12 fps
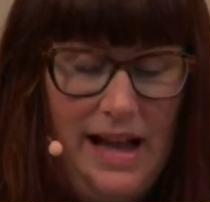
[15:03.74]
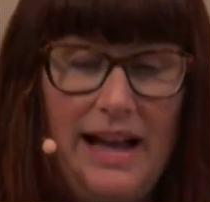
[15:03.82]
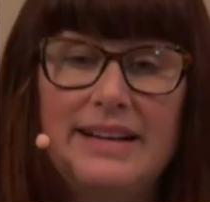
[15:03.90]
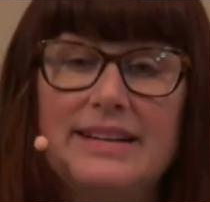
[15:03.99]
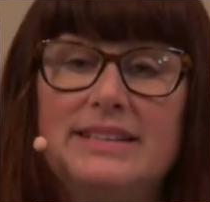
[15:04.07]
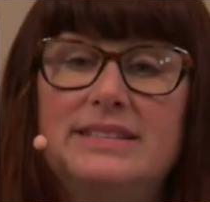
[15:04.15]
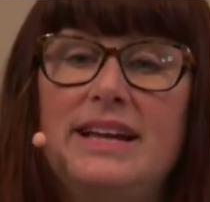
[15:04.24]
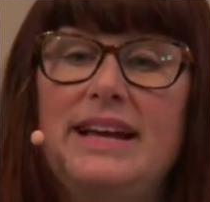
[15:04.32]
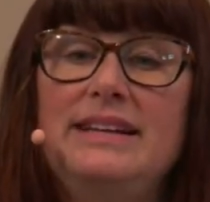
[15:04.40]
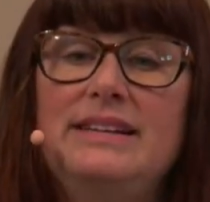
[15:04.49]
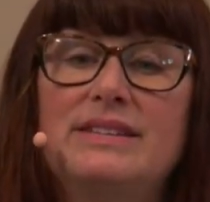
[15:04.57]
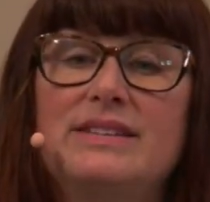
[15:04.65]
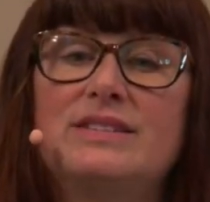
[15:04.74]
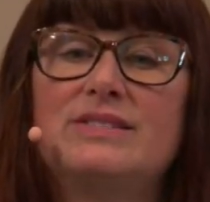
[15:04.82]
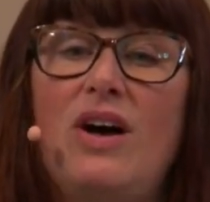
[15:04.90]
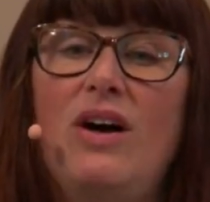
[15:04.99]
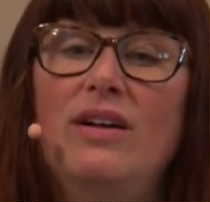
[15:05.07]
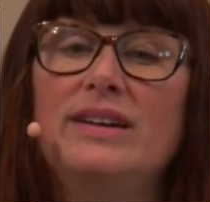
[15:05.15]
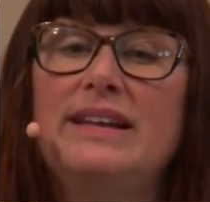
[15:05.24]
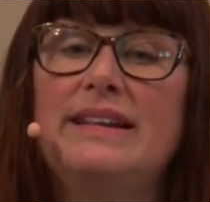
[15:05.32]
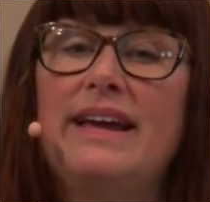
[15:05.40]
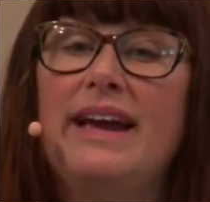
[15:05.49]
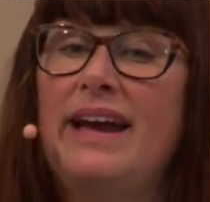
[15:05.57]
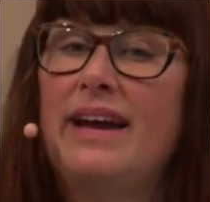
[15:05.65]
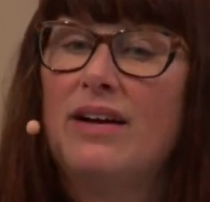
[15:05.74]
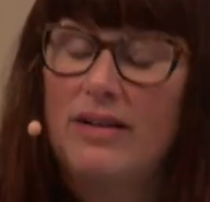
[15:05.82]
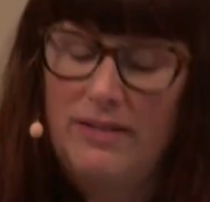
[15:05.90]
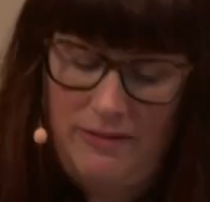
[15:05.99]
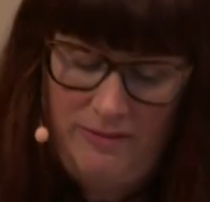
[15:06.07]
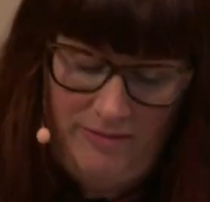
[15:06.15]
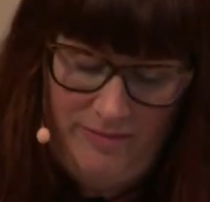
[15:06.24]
I could taste the salt in the air.